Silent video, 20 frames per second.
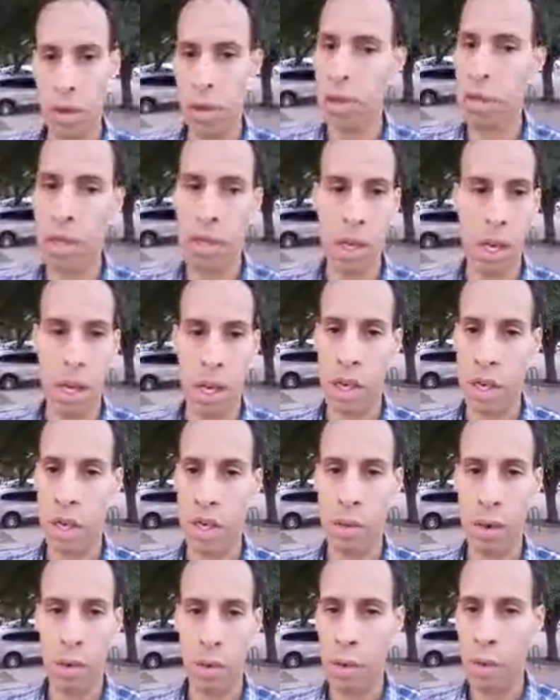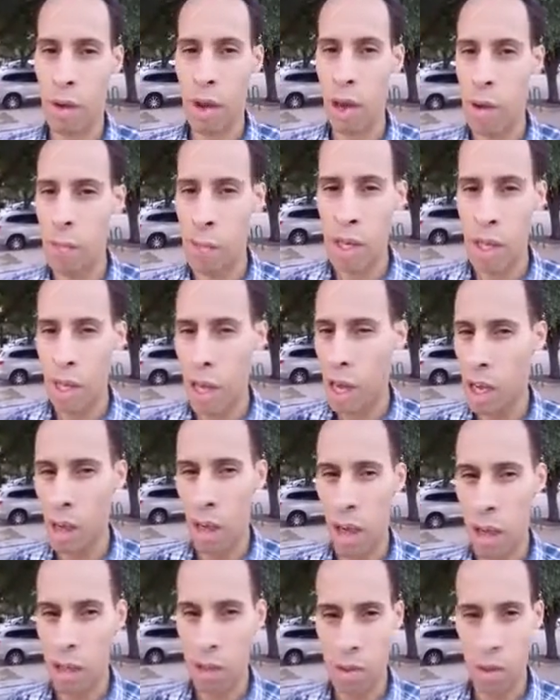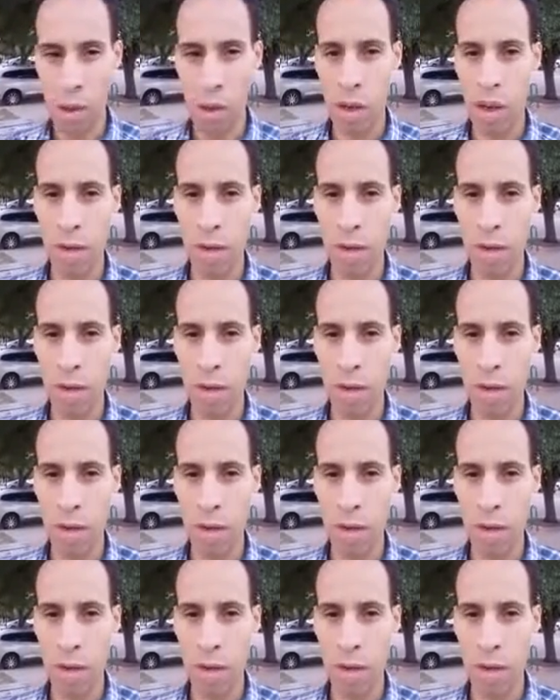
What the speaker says: It's not. How long